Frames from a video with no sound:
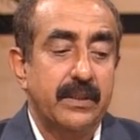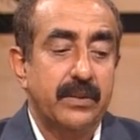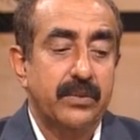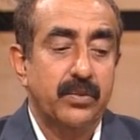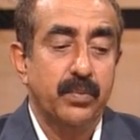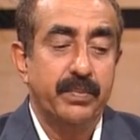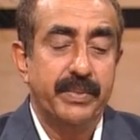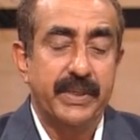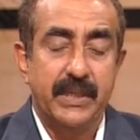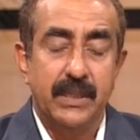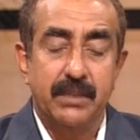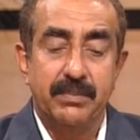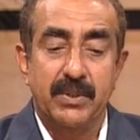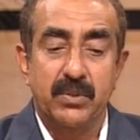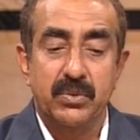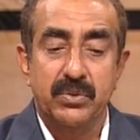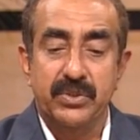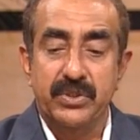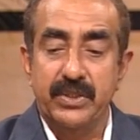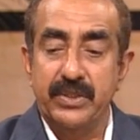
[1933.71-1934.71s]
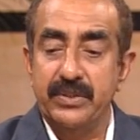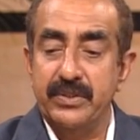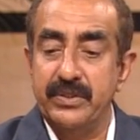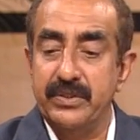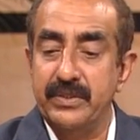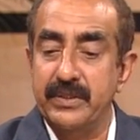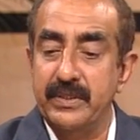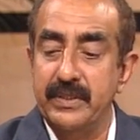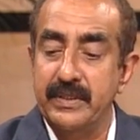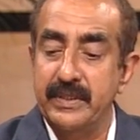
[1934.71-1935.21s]
to bring about
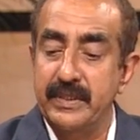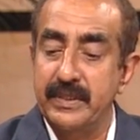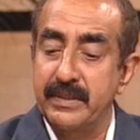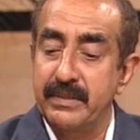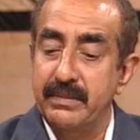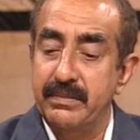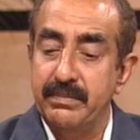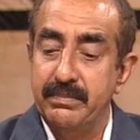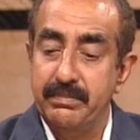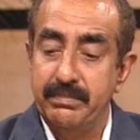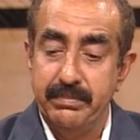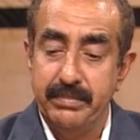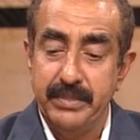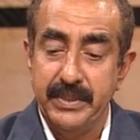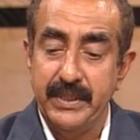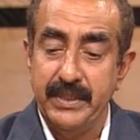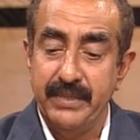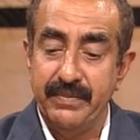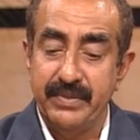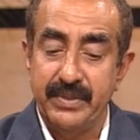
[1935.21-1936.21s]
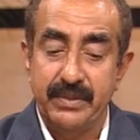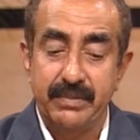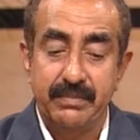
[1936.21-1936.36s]
changes in their behavior.